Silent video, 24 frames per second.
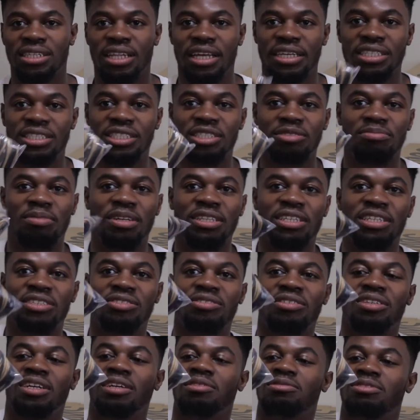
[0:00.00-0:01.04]
laces, but this
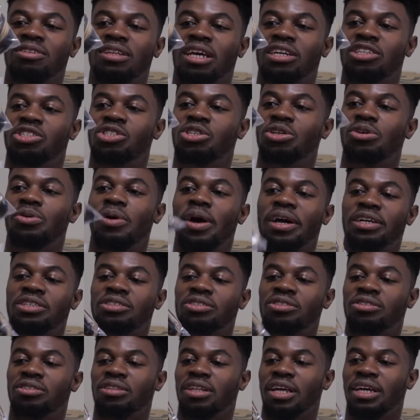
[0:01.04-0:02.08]
one comes with like 2
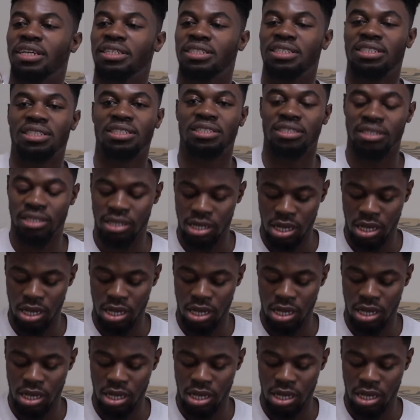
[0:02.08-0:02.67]
extra laces.